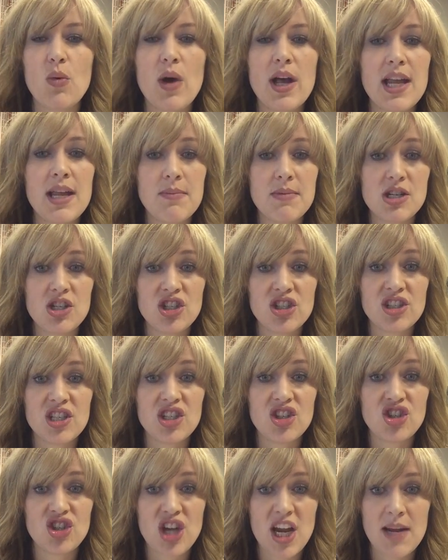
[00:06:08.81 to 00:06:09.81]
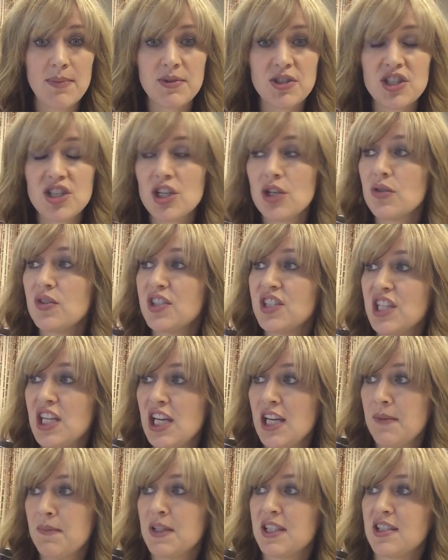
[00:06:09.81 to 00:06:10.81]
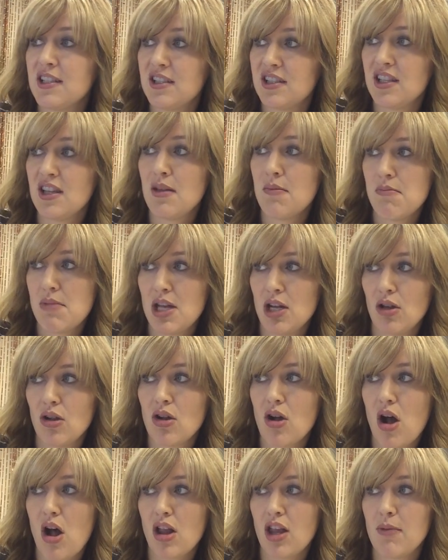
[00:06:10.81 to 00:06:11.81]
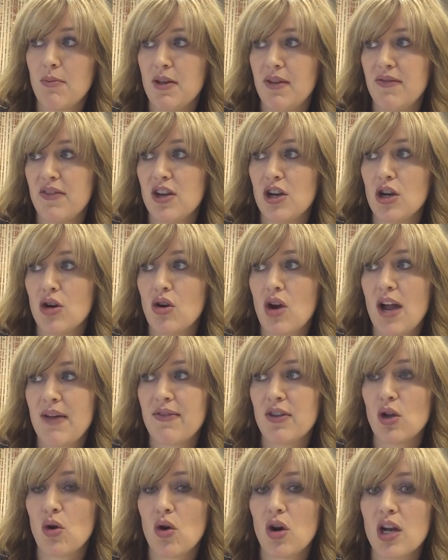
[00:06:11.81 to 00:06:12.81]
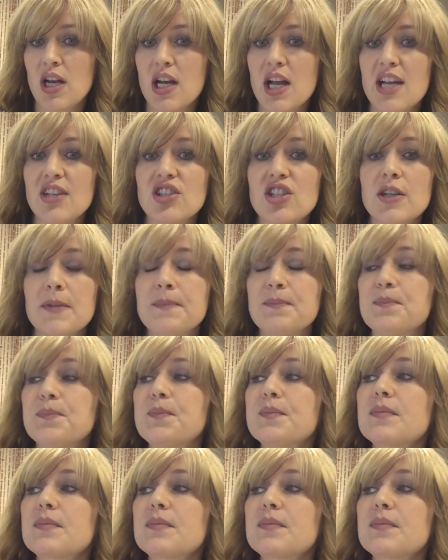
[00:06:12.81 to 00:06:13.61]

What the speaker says: What images and shapes do you see? This is in the middle column of your graphic organizer.